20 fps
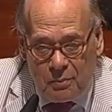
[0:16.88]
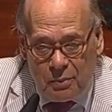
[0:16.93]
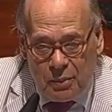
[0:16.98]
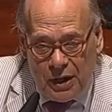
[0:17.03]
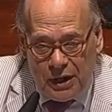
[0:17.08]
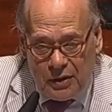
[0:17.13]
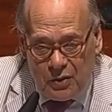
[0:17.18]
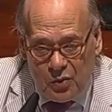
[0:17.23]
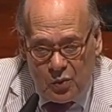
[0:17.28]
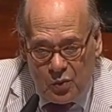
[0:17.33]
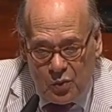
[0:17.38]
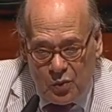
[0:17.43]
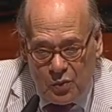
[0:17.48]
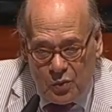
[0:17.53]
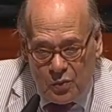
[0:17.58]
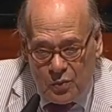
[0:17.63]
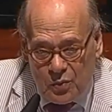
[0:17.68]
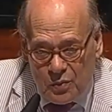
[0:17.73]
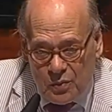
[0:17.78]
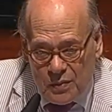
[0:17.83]
but
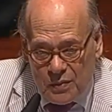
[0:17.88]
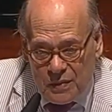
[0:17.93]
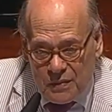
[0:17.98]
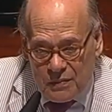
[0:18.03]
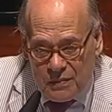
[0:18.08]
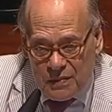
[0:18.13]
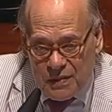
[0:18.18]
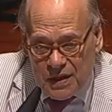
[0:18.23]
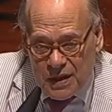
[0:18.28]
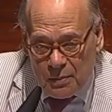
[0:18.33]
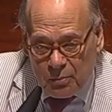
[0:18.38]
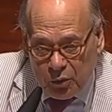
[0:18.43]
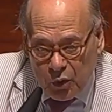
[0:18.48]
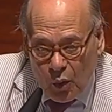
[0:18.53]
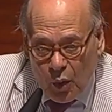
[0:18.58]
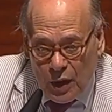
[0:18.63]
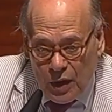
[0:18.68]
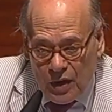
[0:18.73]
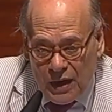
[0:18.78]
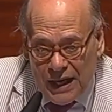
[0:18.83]
the
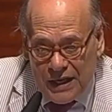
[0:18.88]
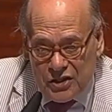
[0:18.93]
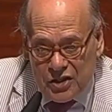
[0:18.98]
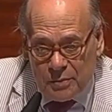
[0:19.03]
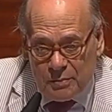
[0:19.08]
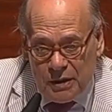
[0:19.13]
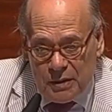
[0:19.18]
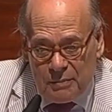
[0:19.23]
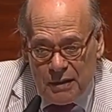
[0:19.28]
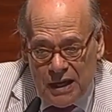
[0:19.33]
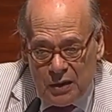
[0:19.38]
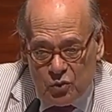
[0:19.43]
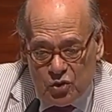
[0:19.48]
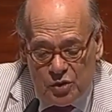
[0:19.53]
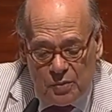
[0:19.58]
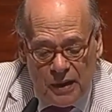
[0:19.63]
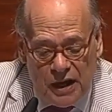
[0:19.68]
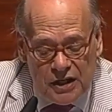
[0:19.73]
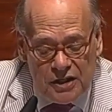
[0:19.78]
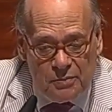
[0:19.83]
employer has to be made
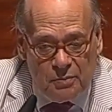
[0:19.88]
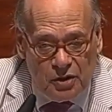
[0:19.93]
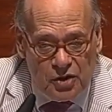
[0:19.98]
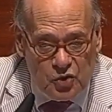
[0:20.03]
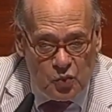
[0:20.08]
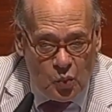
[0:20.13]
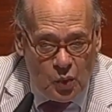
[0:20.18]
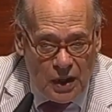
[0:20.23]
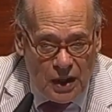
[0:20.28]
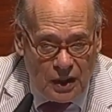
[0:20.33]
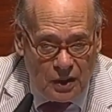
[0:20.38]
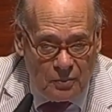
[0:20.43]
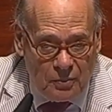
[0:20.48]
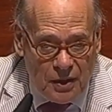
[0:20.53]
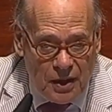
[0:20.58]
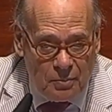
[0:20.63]
responsible as well.